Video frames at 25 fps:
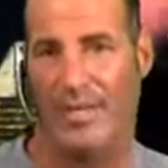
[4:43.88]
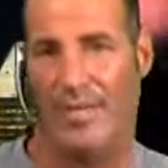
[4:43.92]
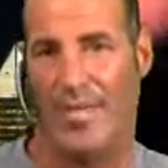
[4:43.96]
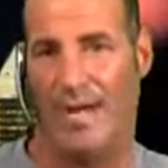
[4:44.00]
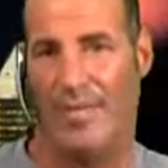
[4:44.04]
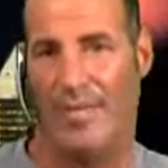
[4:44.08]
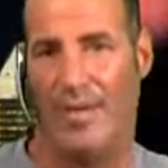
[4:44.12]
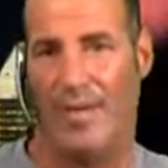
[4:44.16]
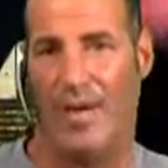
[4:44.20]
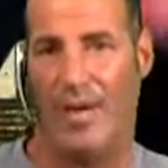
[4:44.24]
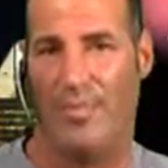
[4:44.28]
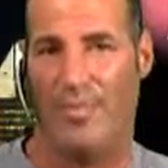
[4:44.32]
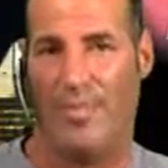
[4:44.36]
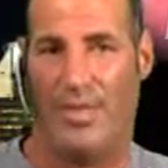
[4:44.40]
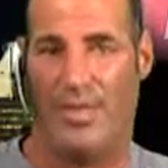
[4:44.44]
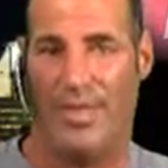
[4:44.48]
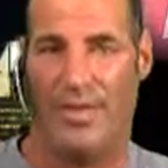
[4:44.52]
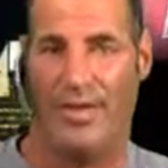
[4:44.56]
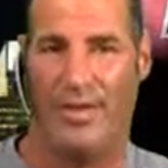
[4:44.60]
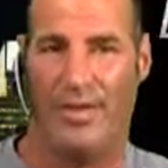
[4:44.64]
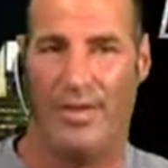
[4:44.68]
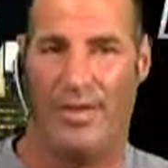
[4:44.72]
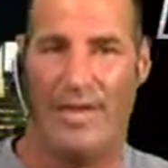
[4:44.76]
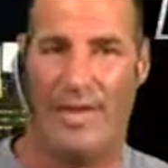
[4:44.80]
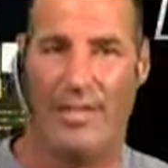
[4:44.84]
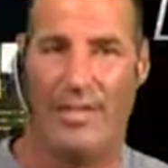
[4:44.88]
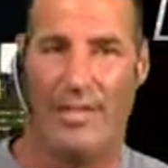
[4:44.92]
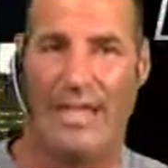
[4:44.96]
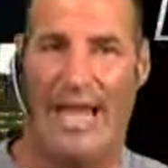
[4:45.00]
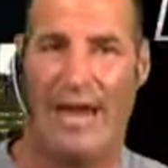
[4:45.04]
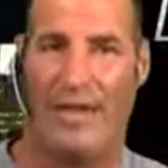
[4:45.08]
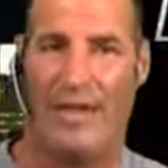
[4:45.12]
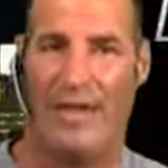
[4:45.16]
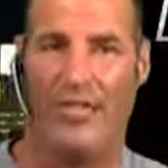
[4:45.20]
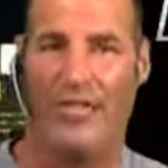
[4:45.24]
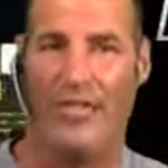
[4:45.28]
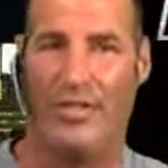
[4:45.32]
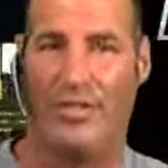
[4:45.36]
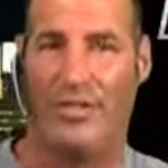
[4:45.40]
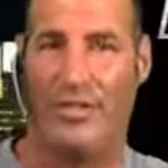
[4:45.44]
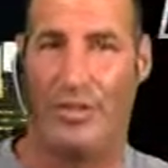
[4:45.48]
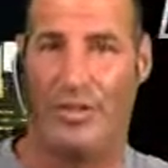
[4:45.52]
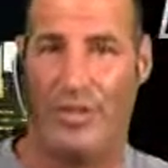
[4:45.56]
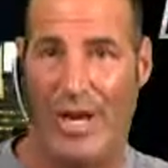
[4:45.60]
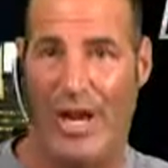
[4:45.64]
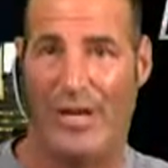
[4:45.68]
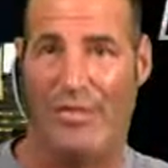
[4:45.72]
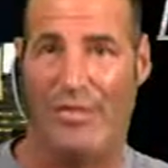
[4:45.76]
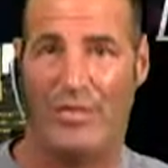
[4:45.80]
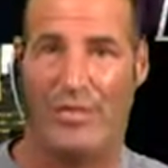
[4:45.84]
coming up here, Larry
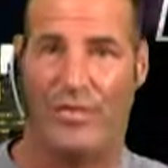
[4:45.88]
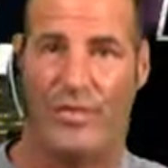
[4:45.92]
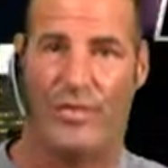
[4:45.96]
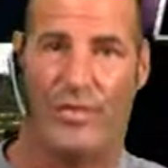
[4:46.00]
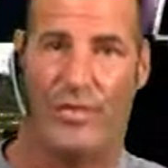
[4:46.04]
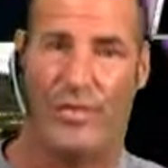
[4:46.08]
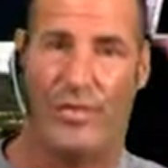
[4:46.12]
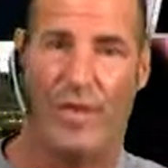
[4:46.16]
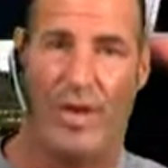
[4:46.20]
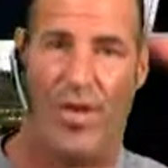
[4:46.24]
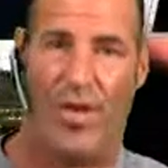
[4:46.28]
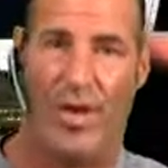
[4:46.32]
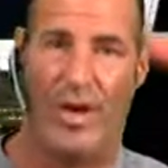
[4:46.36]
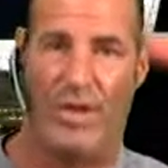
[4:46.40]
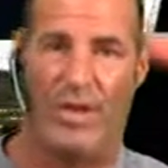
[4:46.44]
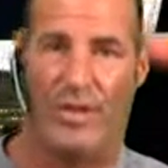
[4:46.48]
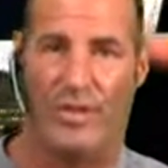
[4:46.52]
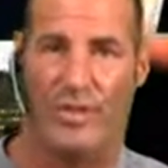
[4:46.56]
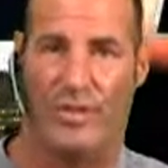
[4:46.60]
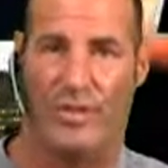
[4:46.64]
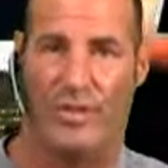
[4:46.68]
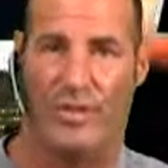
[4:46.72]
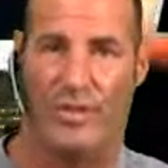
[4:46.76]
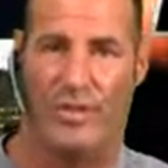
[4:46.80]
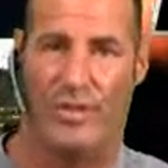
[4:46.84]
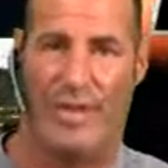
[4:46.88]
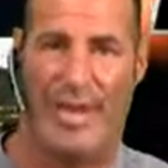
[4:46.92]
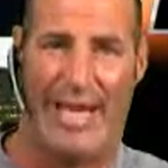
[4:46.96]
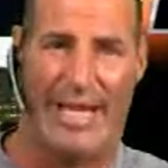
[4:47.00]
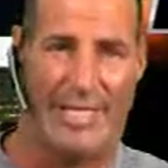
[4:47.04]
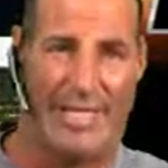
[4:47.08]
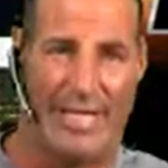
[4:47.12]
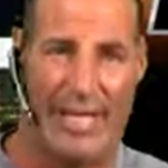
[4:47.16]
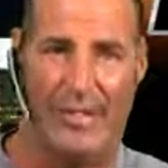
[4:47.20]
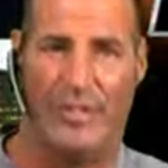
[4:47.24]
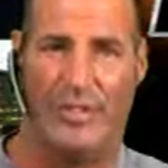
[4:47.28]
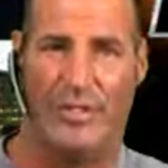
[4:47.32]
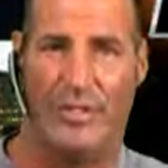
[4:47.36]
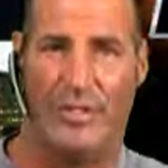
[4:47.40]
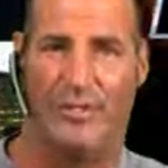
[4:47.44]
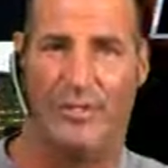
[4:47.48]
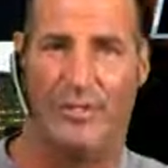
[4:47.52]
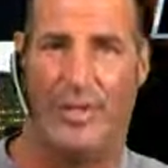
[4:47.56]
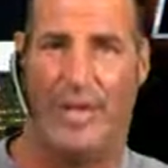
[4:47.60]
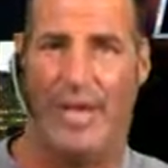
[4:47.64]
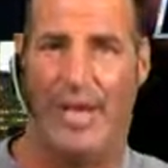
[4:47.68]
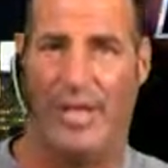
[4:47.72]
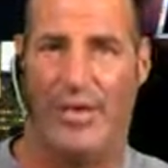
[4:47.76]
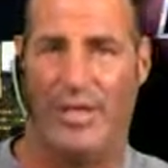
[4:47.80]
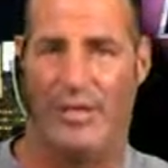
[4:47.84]
Fitzgerald for the Cardinals. Magnificent
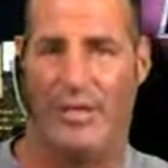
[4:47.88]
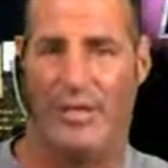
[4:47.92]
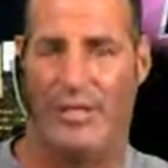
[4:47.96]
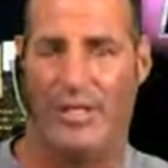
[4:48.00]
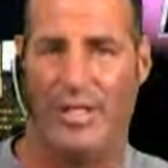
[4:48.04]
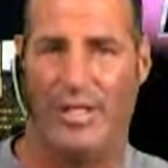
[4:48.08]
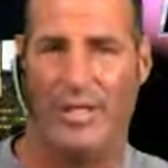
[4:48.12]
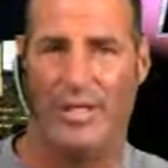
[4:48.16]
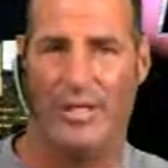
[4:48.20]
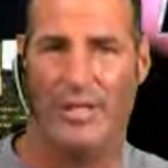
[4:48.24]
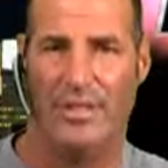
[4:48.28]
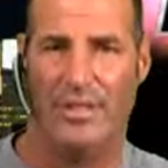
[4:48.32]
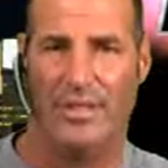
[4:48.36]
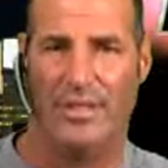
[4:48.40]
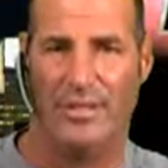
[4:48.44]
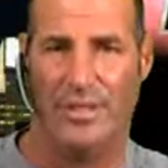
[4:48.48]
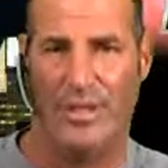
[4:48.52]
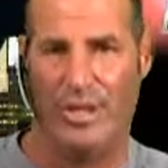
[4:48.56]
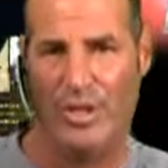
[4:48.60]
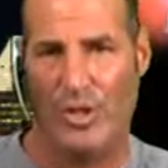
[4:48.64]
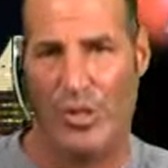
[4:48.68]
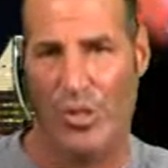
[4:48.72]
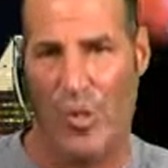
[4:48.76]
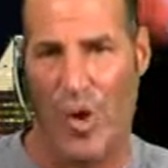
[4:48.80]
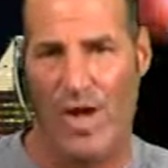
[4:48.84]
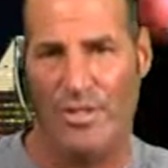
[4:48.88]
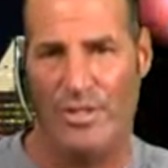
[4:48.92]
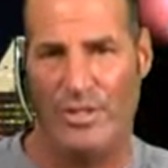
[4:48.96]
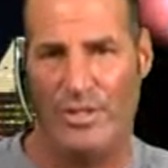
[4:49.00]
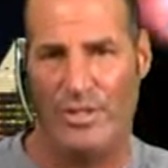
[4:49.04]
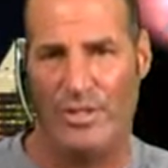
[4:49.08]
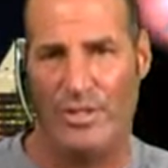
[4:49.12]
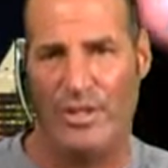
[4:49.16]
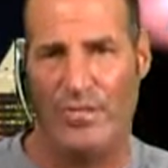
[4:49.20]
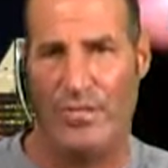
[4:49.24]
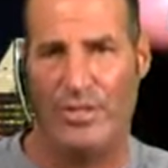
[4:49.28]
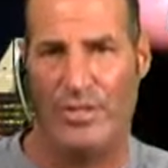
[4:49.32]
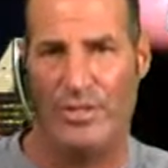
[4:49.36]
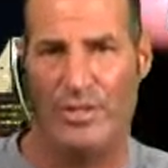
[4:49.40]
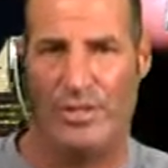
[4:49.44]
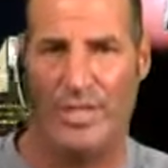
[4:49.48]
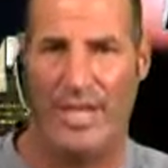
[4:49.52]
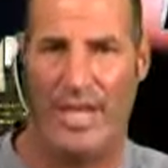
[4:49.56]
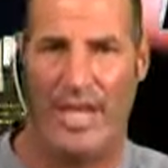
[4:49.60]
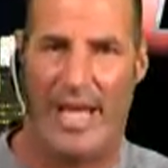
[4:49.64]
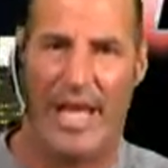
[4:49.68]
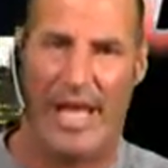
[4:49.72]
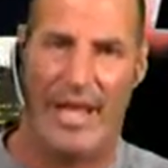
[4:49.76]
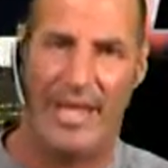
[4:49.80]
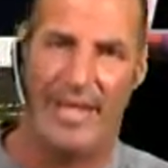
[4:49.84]
players. Look at the wide receivers
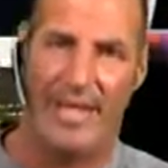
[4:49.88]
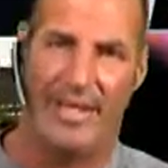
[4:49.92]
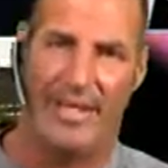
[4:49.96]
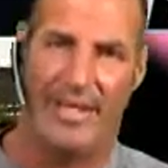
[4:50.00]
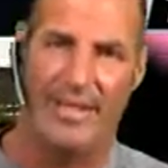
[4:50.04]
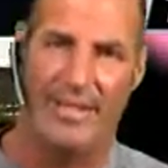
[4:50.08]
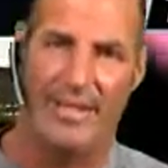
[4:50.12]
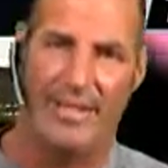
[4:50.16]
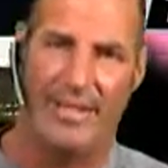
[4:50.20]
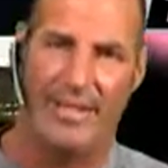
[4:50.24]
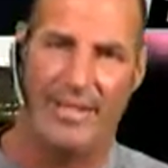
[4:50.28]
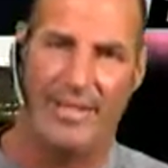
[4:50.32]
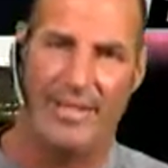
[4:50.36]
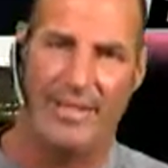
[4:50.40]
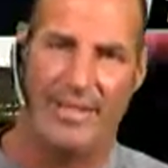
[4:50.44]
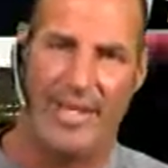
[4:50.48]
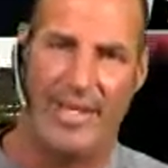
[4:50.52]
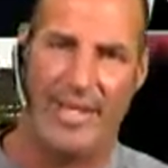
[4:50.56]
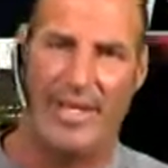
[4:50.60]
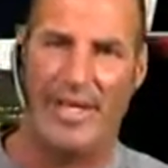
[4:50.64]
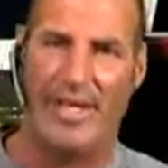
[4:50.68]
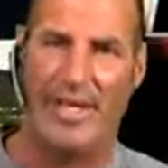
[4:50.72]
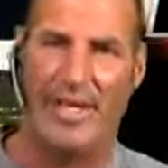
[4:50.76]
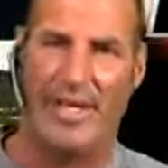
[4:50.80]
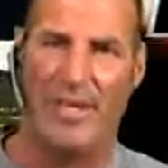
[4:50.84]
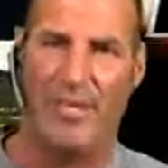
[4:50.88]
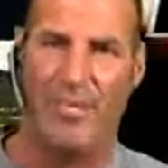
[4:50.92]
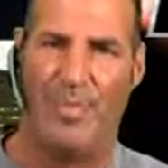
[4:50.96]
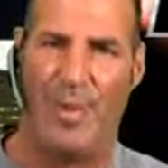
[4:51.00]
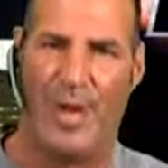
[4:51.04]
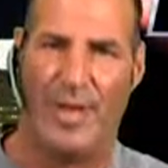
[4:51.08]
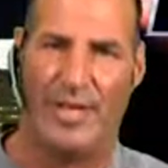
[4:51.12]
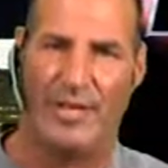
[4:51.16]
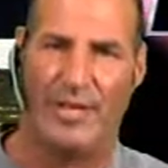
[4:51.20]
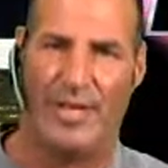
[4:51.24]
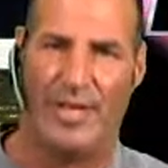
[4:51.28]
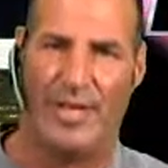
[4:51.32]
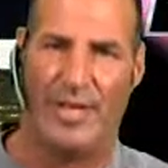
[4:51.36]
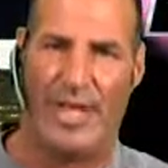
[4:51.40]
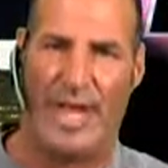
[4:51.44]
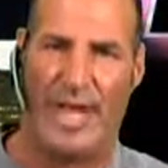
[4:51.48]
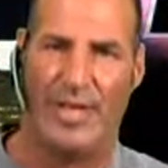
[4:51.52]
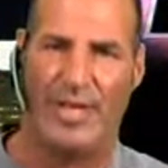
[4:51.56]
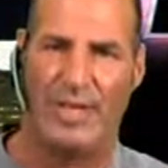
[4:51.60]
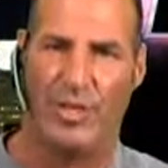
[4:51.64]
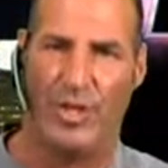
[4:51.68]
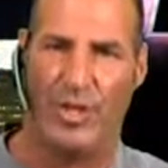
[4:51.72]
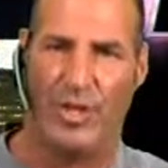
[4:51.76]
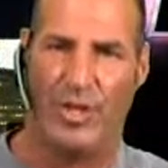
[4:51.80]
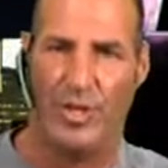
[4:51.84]
today, and how do they compare to the
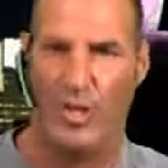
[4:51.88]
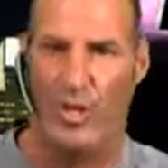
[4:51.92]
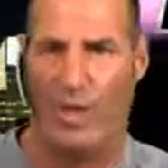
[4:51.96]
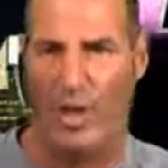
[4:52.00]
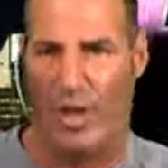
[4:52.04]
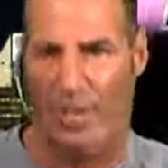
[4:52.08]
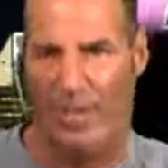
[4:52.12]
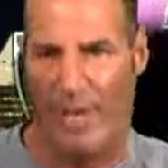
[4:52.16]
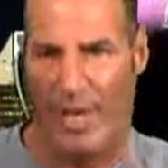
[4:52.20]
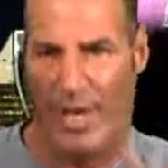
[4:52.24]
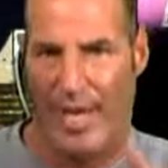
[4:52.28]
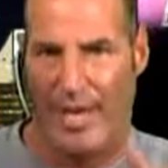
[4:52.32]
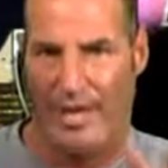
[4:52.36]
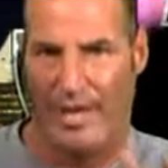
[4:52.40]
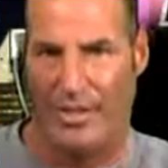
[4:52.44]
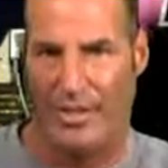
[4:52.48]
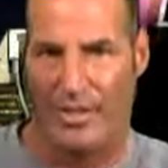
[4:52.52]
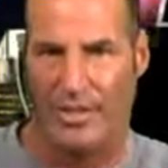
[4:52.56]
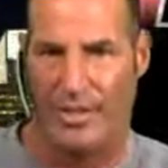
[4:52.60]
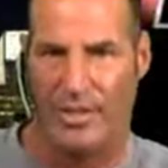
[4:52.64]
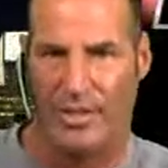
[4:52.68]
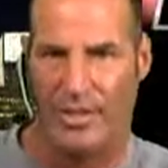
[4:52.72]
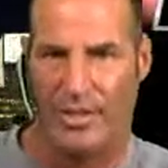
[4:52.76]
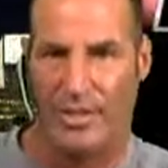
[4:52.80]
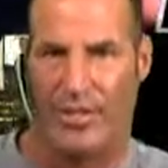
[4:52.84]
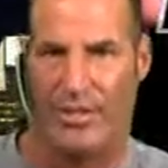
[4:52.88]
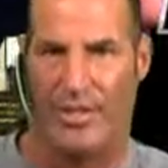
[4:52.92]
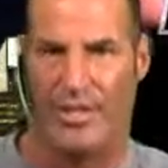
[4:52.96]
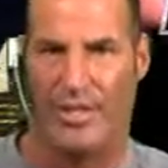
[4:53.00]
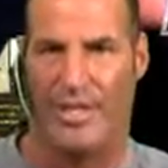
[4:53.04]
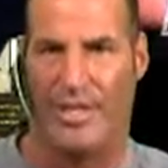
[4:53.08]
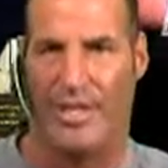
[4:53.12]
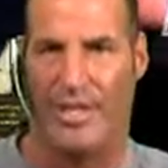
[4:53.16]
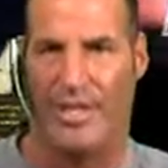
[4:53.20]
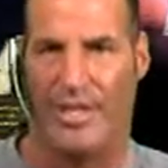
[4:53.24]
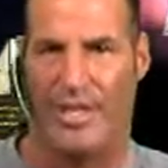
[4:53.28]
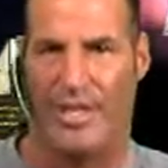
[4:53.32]
guys you went up against during the